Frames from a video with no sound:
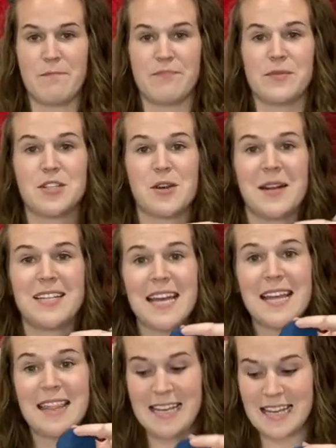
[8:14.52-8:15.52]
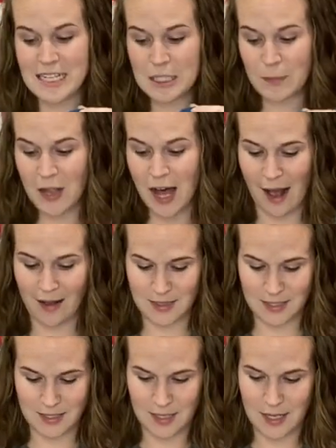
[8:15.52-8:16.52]
So I'm gonna take these
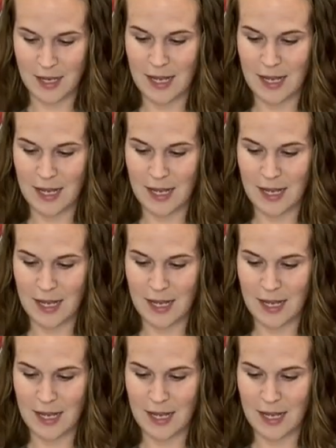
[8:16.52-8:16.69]
blocks,